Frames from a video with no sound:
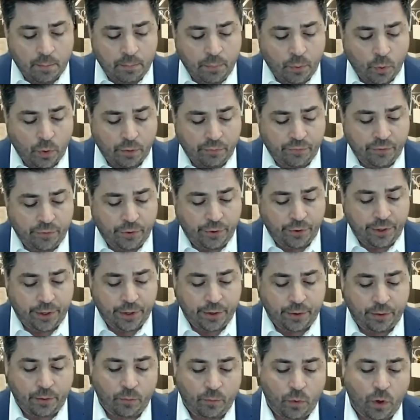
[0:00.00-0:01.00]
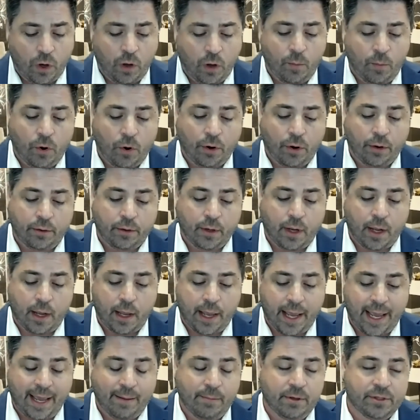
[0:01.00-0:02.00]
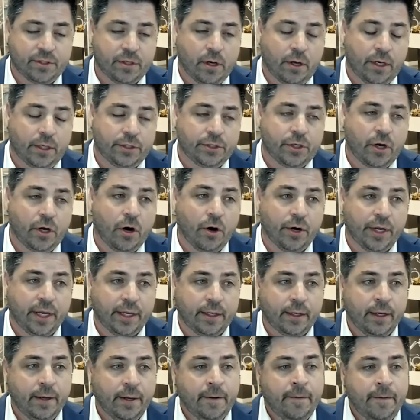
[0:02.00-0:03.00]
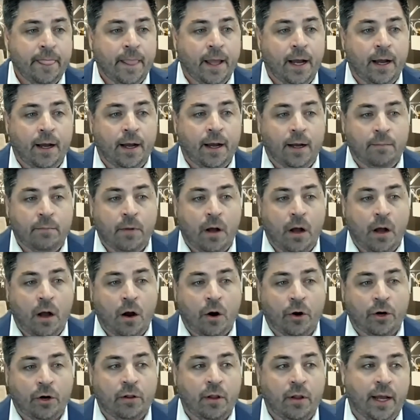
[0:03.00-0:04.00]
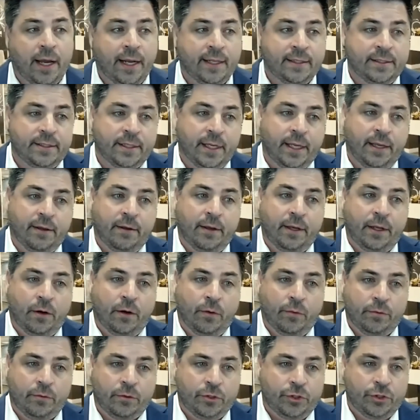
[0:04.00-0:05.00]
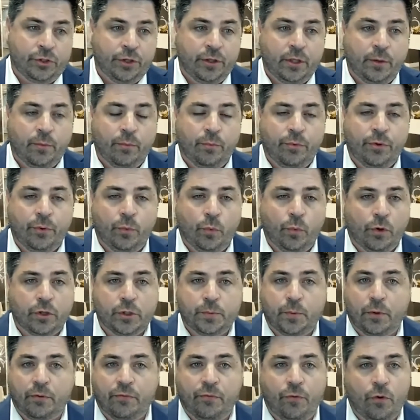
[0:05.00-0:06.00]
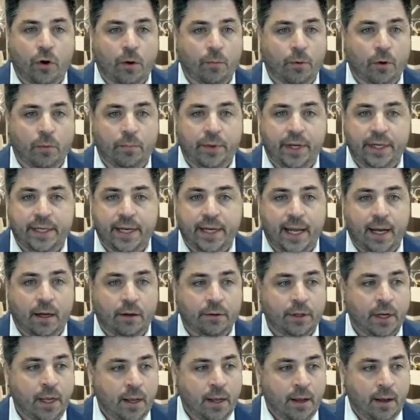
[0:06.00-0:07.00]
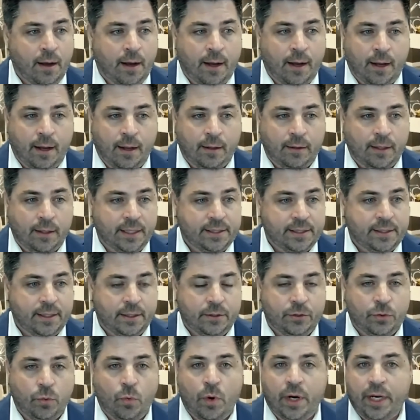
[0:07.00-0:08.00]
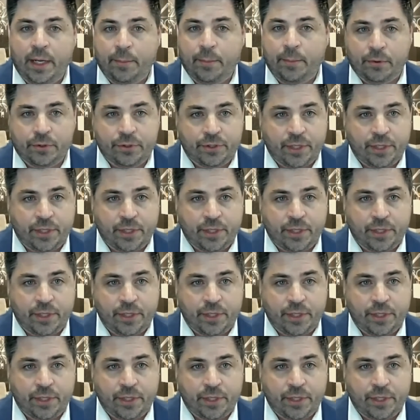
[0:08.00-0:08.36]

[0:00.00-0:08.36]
portfolio, Walmart, Amazon, and Target, our clients, should the worst performer be down less than 20%,